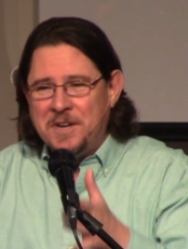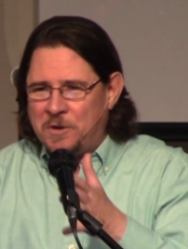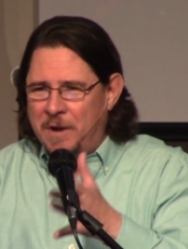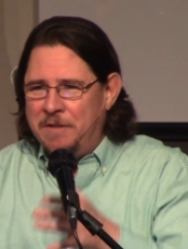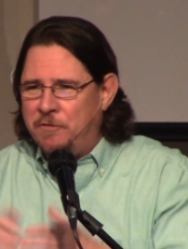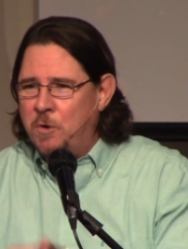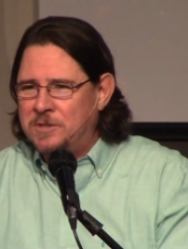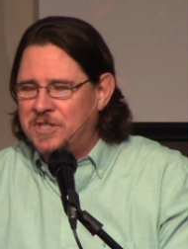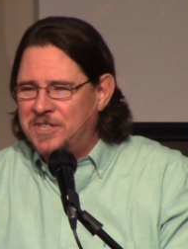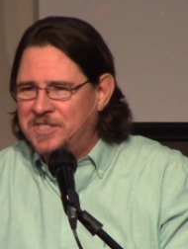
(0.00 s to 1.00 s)
great
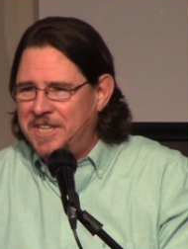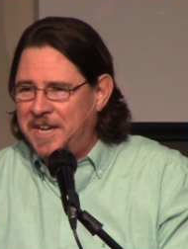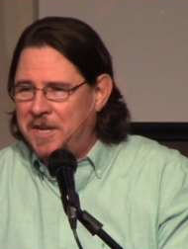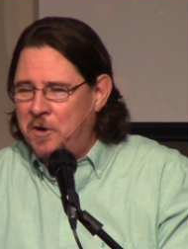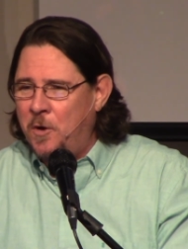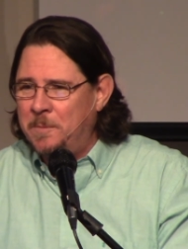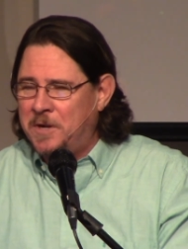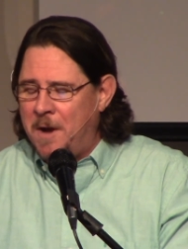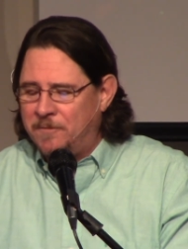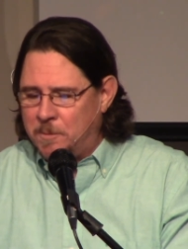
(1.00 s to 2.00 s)
folks that are sitting at home
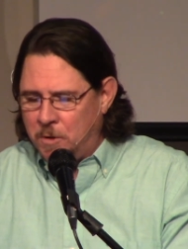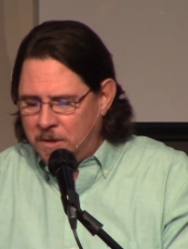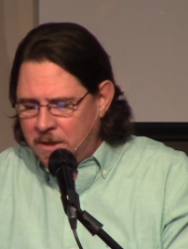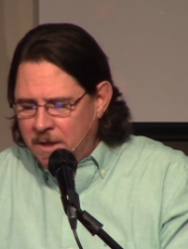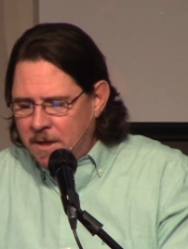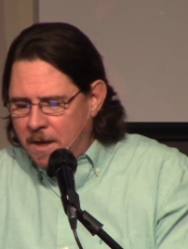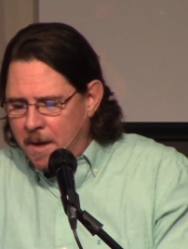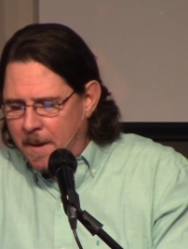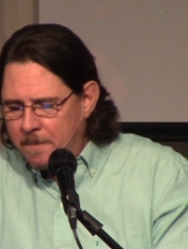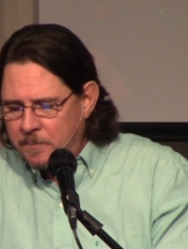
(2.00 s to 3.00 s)
and comfortable.
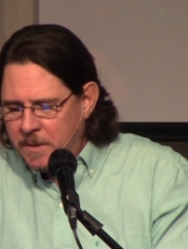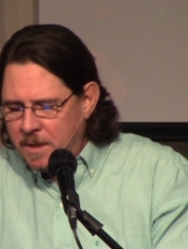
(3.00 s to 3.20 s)
Um,